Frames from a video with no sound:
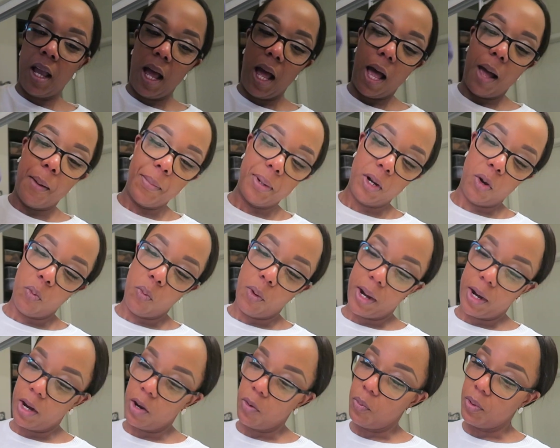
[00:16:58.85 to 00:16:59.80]
I'm gonna
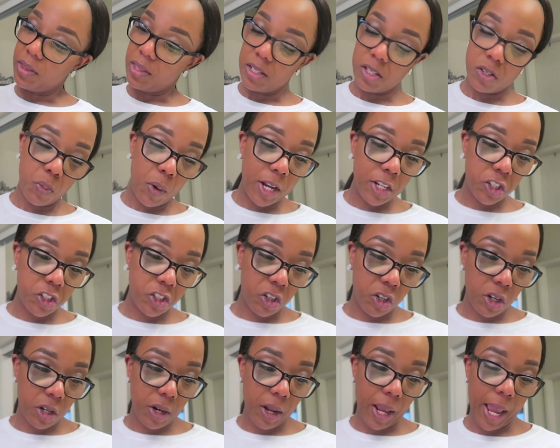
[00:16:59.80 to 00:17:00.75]
wear it with the
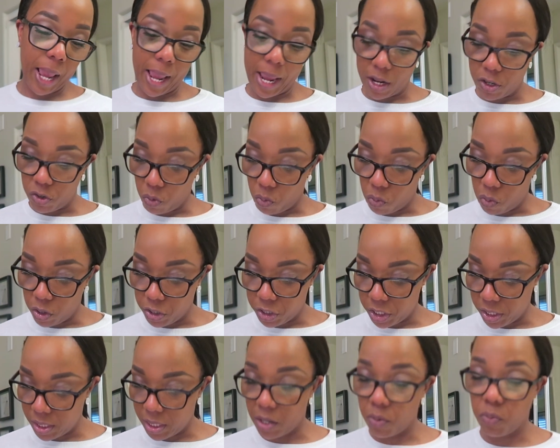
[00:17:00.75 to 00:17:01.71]
sweatshirt and or
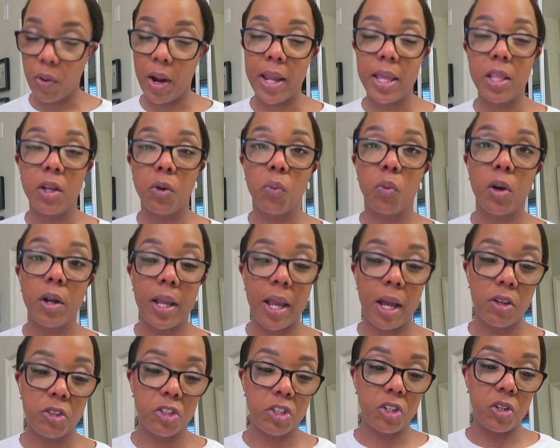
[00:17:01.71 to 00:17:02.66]
just a regular
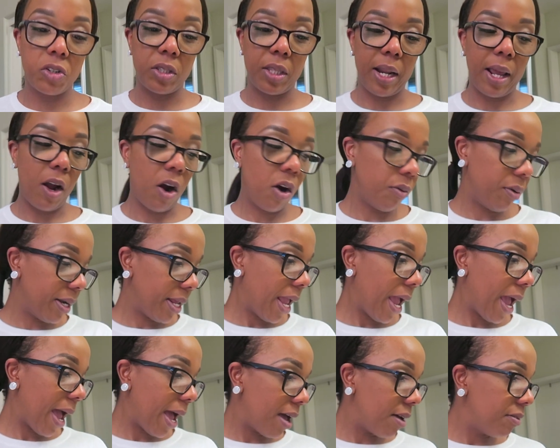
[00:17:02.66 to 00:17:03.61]
workout shirt that I already
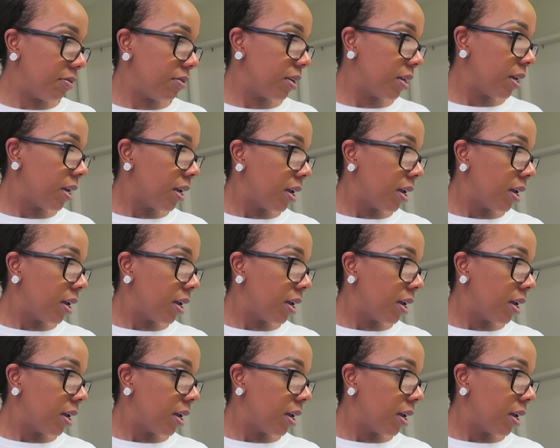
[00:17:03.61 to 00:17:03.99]
have.